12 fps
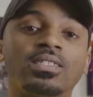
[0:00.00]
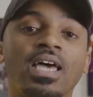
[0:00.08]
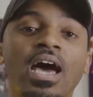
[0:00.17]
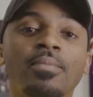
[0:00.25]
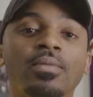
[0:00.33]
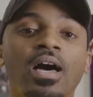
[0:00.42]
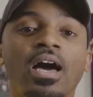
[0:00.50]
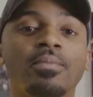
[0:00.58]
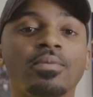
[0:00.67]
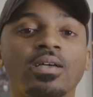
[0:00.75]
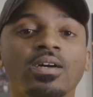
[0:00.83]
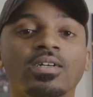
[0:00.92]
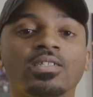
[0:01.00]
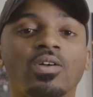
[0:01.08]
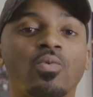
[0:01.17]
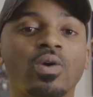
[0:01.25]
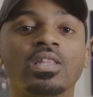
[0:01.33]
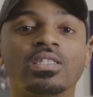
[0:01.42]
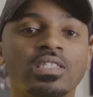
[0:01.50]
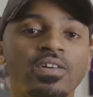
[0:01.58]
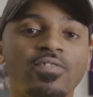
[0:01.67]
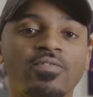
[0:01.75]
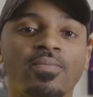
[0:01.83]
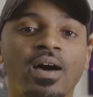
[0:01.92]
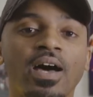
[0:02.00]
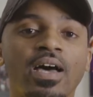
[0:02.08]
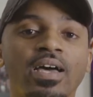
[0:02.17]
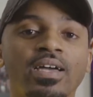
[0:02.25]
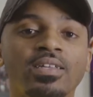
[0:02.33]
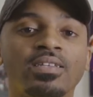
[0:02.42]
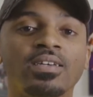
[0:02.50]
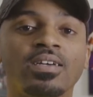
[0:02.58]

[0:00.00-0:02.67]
timeline because a relative of mine,